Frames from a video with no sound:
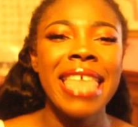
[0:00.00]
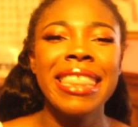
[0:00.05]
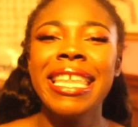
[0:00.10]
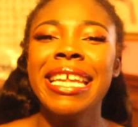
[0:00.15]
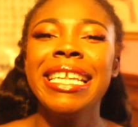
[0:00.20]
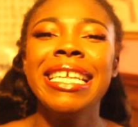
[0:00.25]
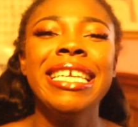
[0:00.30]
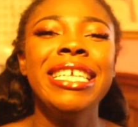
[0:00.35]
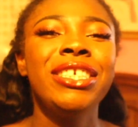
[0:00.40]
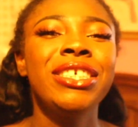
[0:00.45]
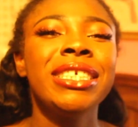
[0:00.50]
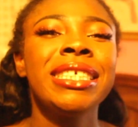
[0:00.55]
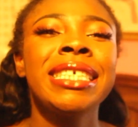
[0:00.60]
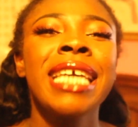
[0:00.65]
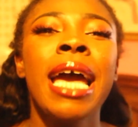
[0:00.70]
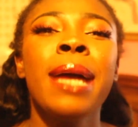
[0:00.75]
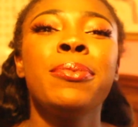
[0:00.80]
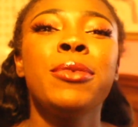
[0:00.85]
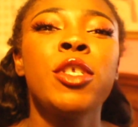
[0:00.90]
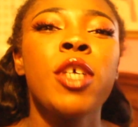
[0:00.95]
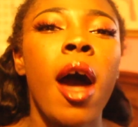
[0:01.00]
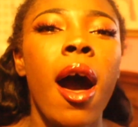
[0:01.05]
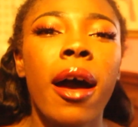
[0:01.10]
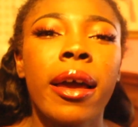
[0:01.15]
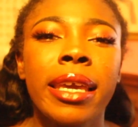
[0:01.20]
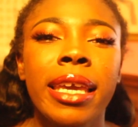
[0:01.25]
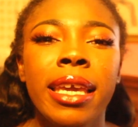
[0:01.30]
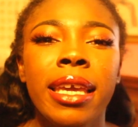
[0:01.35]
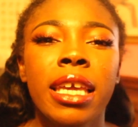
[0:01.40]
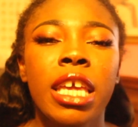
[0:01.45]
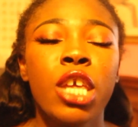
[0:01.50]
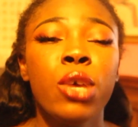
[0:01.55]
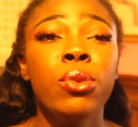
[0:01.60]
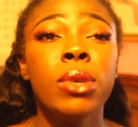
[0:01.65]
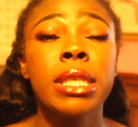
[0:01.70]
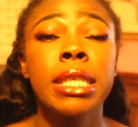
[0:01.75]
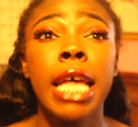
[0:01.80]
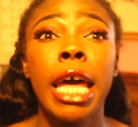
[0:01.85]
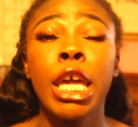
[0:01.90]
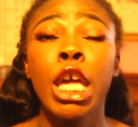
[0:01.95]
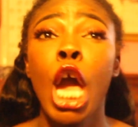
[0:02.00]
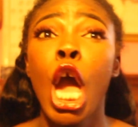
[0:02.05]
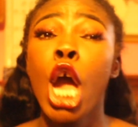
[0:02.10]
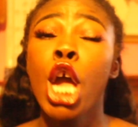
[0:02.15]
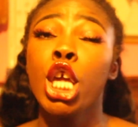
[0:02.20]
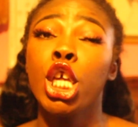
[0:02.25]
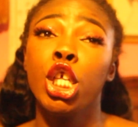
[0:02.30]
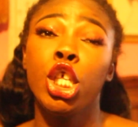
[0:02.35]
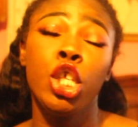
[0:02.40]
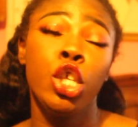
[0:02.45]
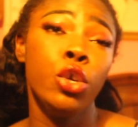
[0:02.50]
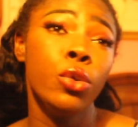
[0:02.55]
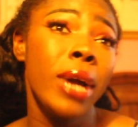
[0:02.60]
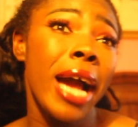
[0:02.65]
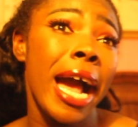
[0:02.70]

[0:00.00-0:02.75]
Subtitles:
And then he just kept talking. He was like, you